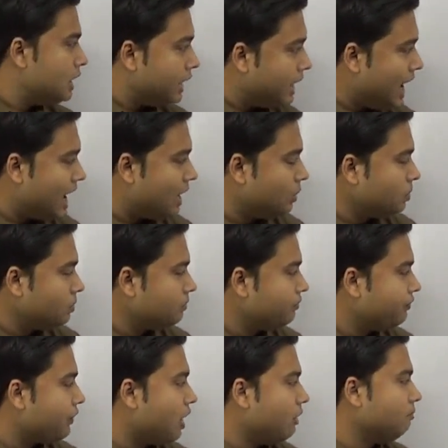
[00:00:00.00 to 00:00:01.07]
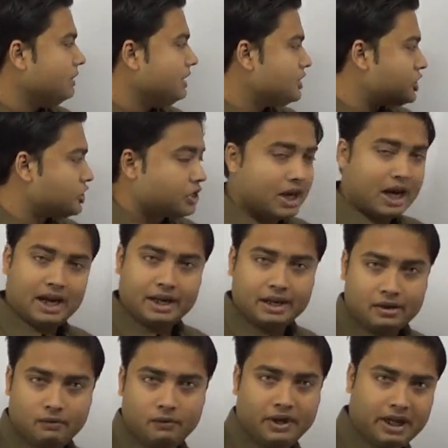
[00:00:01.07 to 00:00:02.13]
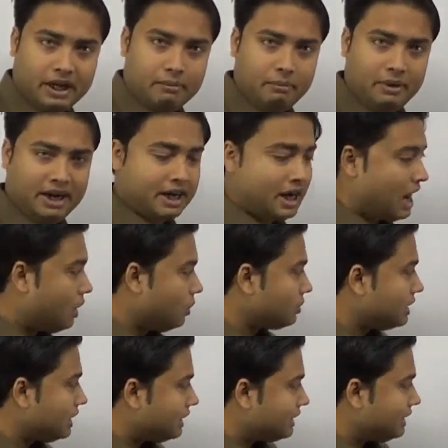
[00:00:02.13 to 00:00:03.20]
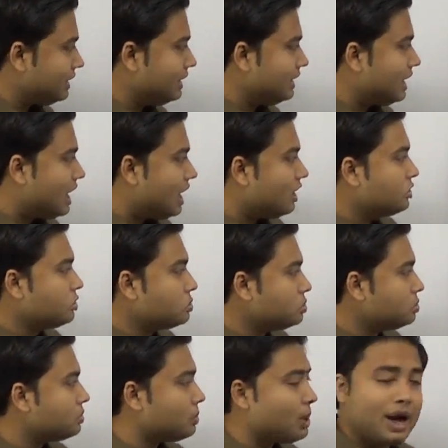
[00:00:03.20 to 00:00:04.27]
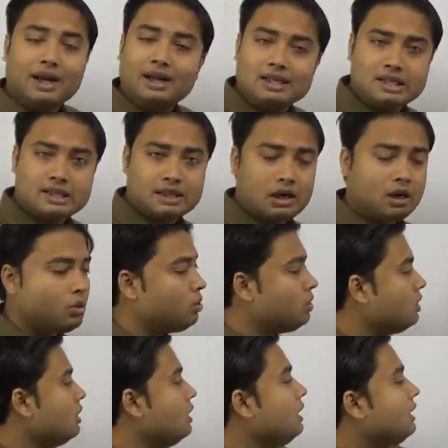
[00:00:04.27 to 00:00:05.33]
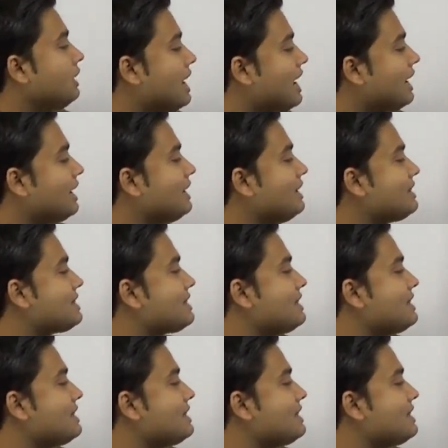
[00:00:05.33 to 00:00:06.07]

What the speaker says: Now, from this triangle, we can make out that there are two triangles now. Triangle